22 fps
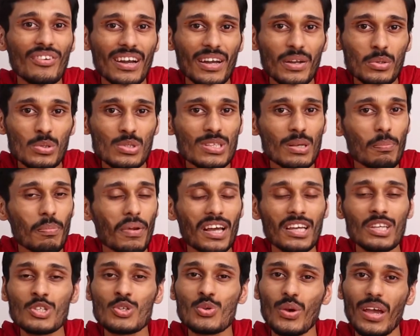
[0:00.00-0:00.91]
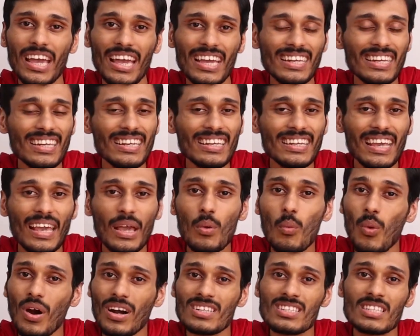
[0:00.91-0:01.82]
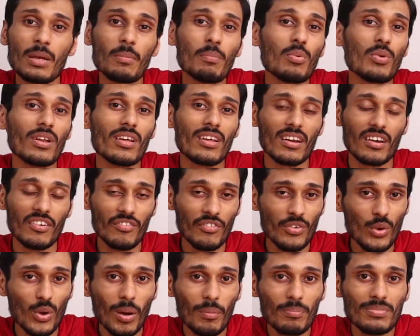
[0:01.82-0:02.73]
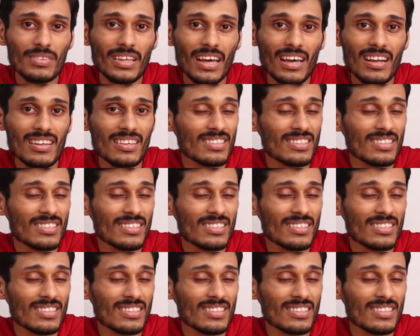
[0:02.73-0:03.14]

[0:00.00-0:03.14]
reduced the price to 18k once I put a review up there